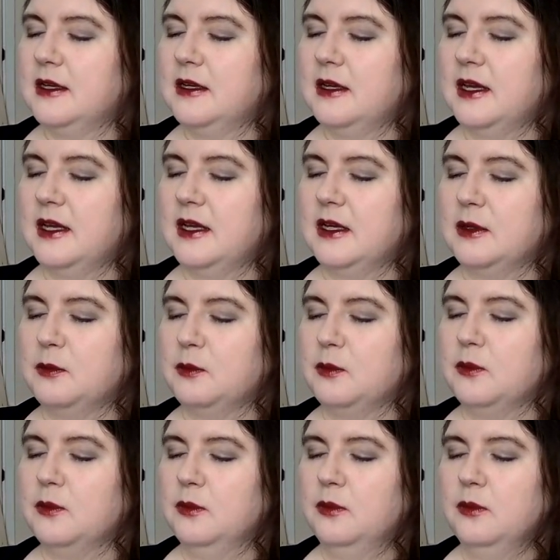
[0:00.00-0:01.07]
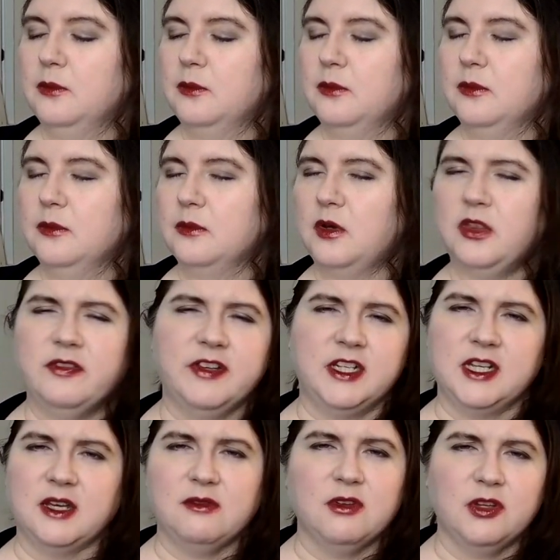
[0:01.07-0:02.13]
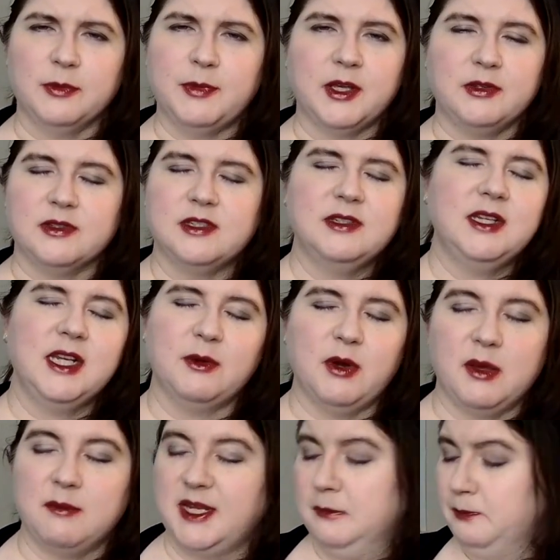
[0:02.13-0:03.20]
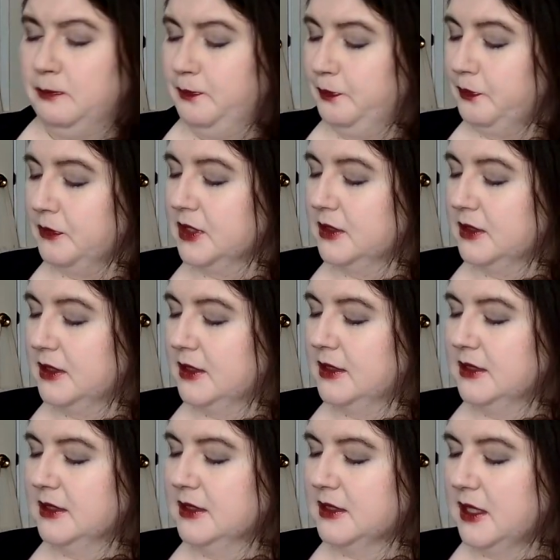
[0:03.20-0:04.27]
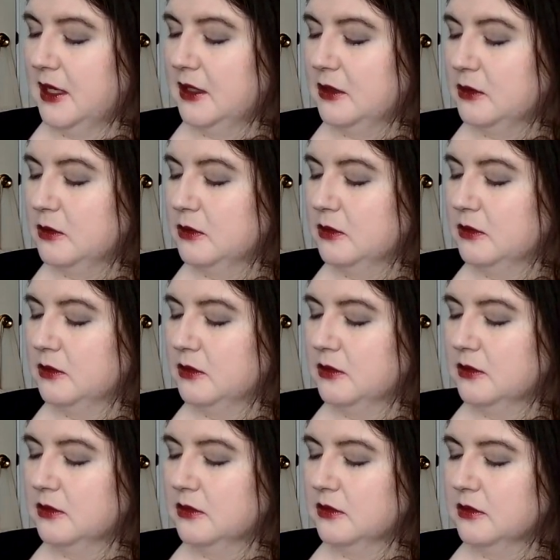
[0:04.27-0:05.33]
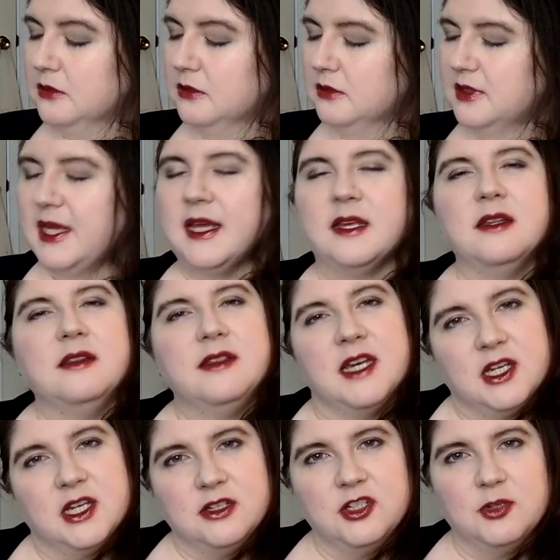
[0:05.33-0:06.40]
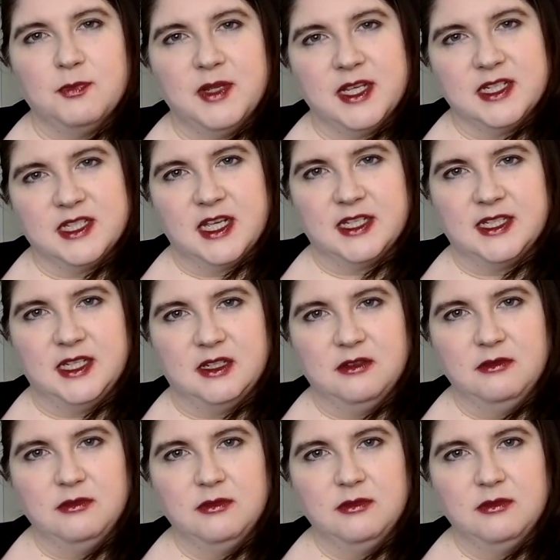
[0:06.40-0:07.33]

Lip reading: On the video, not the post. You know what I mean. So, yeah, that should be exciting.